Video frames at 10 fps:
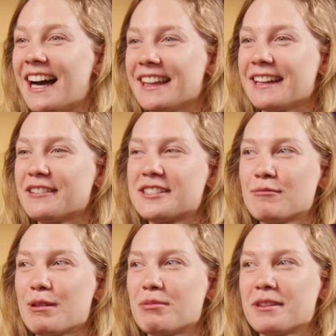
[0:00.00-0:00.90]
I think there are
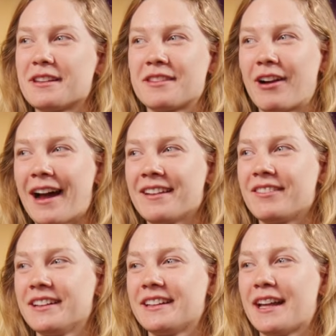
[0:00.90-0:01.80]
some people that thrive
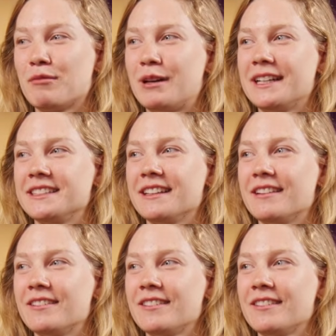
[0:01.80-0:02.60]
under that pressure though.